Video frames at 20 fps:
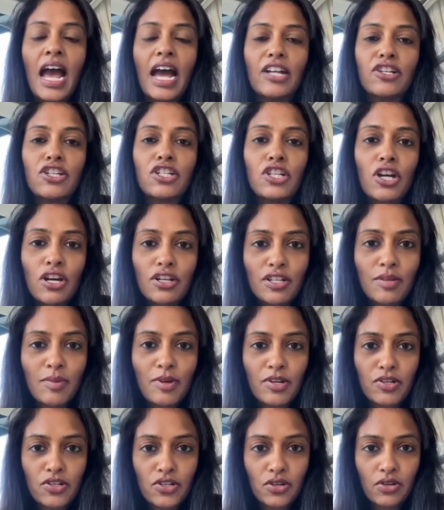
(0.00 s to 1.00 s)
And she talks
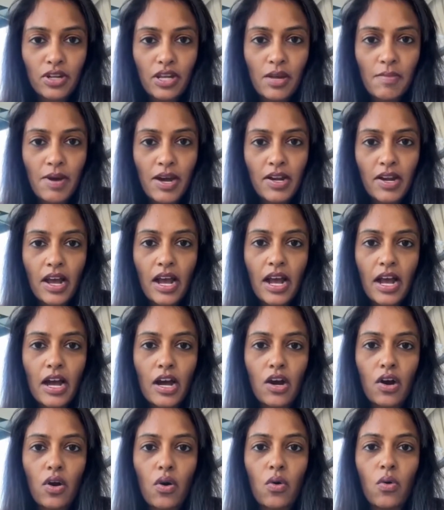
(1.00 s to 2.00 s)
about her journey about
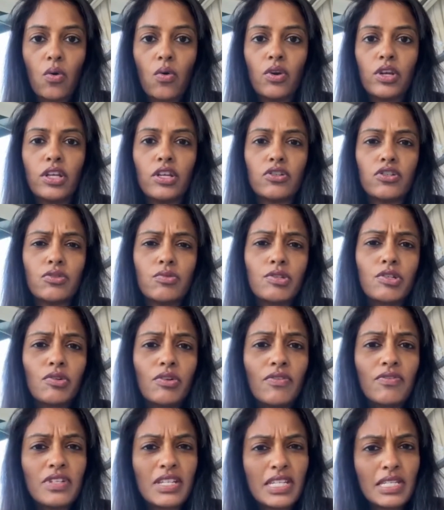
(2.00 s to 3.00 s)
how, you know, she was
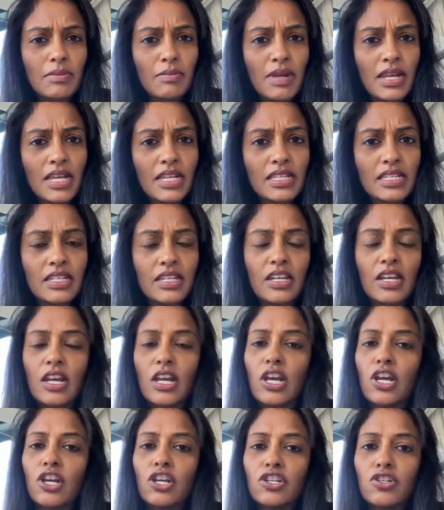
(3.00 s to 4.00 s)
sort of dismissed.
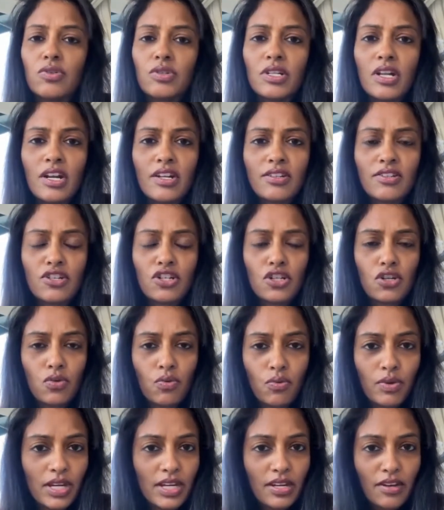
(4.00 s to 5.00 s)
She was not
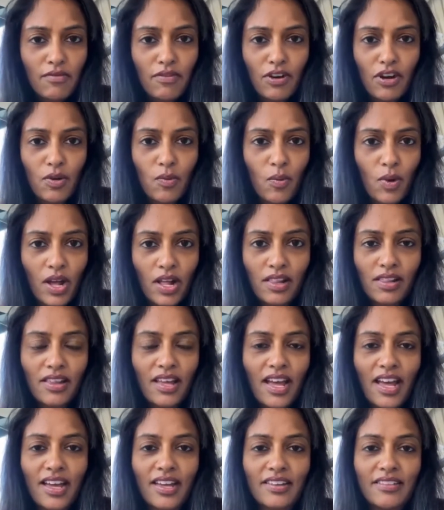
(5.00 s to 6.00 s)
treated very
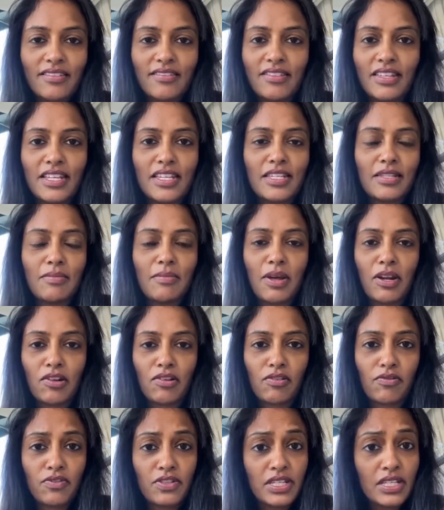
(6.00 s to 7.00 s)
well at these
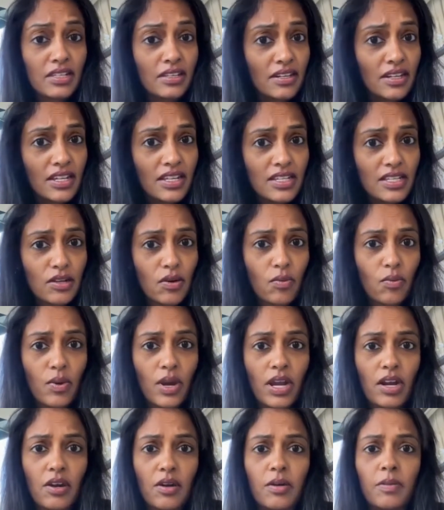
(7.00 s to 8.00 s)
medical facilities
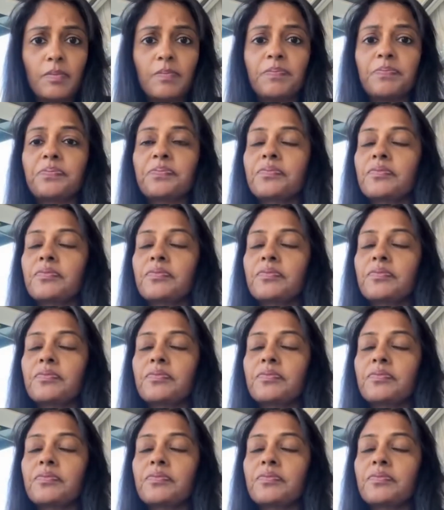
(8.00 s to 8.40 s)
where